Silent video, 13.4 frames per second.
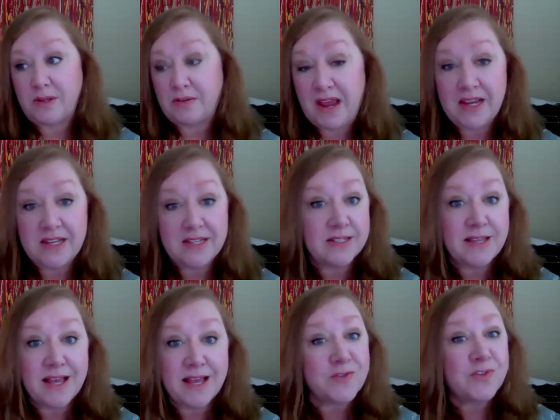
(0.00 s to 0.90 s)
cases
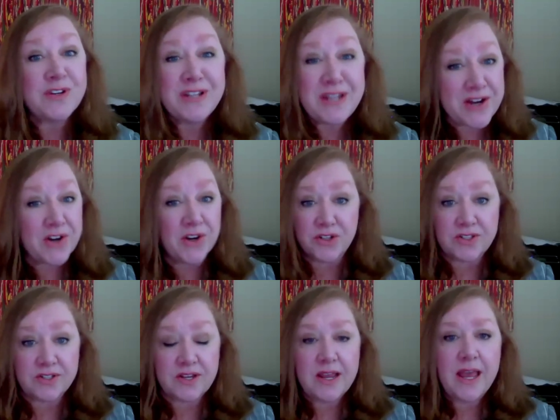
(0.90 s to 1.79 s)
last for
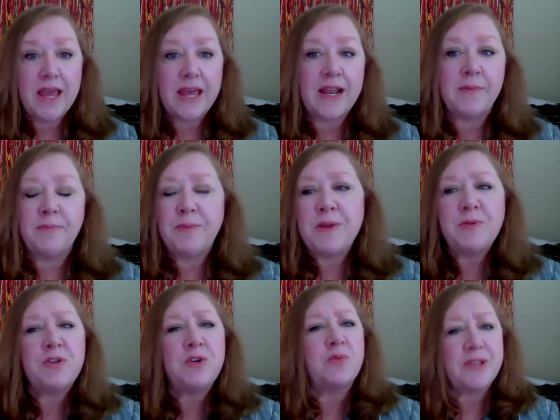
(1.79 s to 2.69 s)
years, and
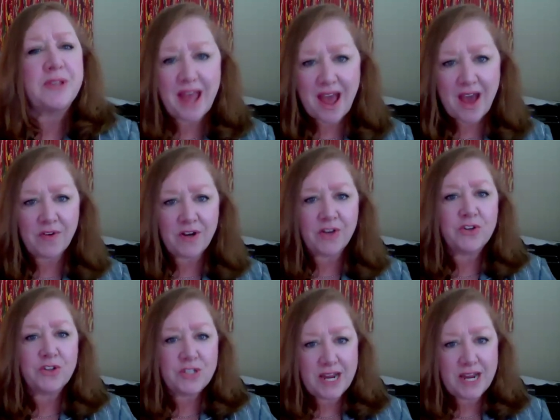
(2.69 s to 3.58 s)
people don't really have an
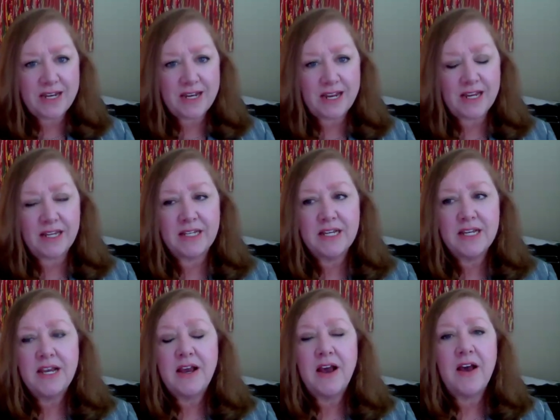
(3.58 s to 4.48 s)
understanding
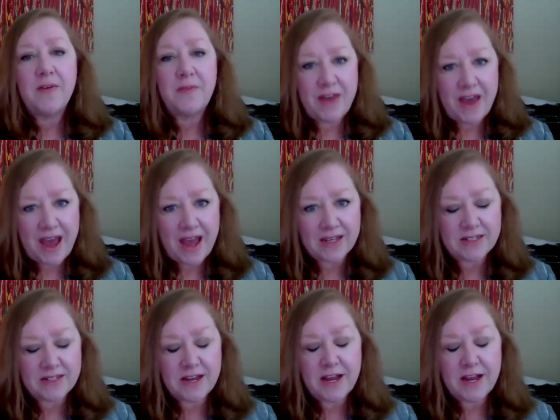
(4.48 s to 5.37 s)
of
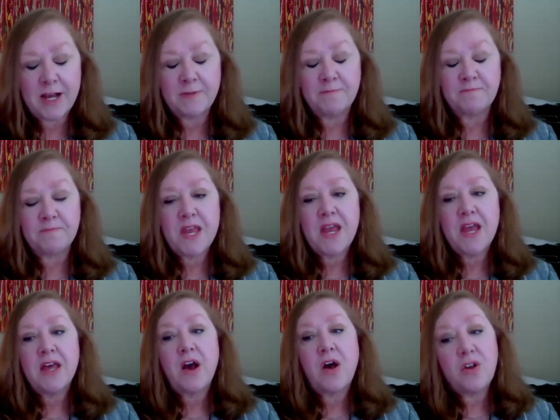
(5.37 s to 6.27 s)
that.
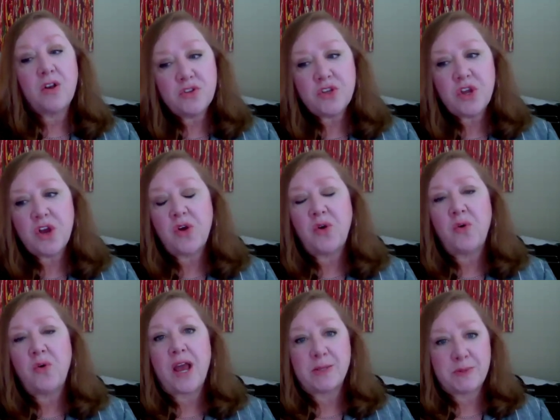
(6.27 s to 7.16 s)

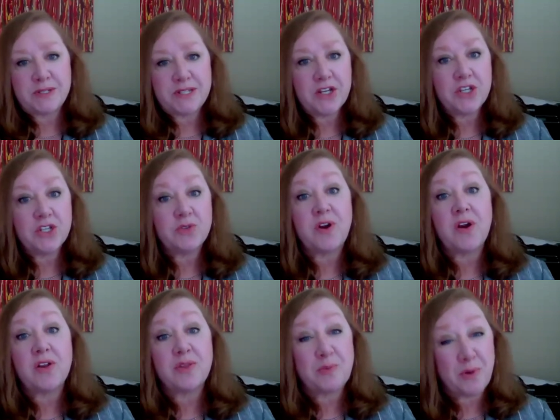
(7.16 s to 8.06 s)
Also, expectations
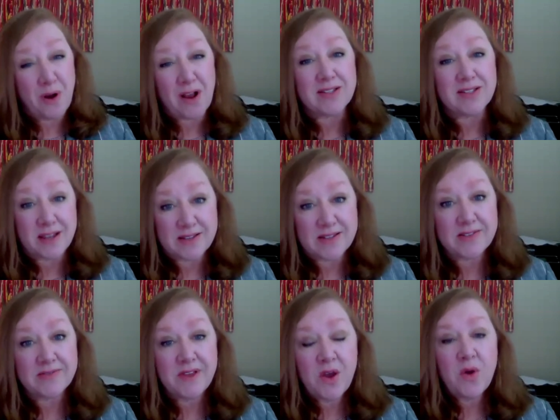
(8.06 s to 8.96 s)
regarding the
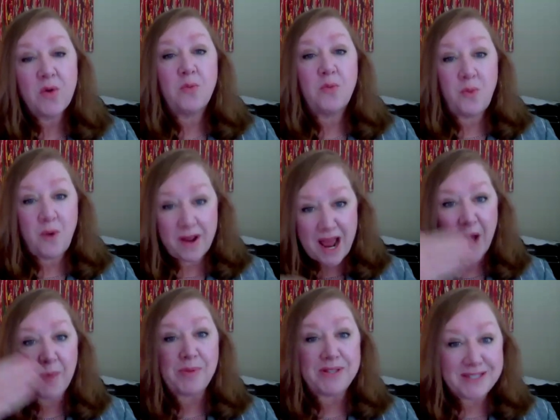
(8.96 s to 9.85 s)
process. What
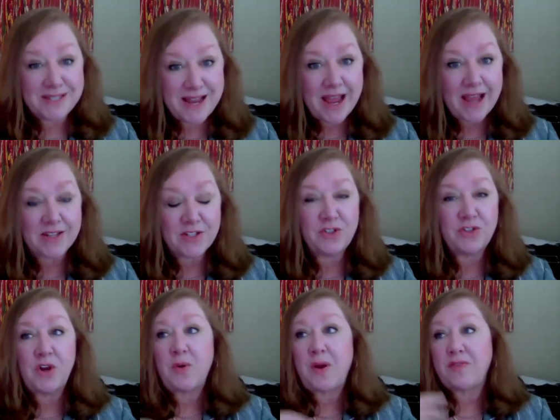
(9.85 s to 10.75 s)
happens next?
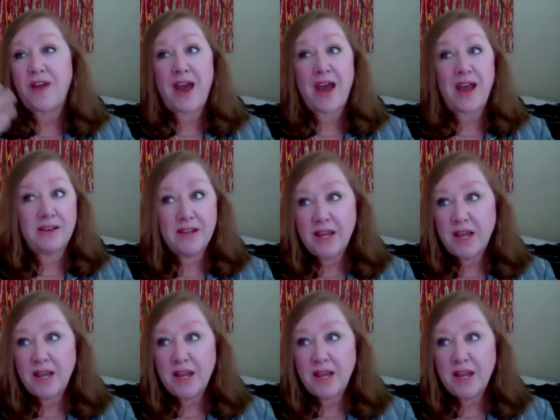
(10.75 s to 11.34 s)
I've had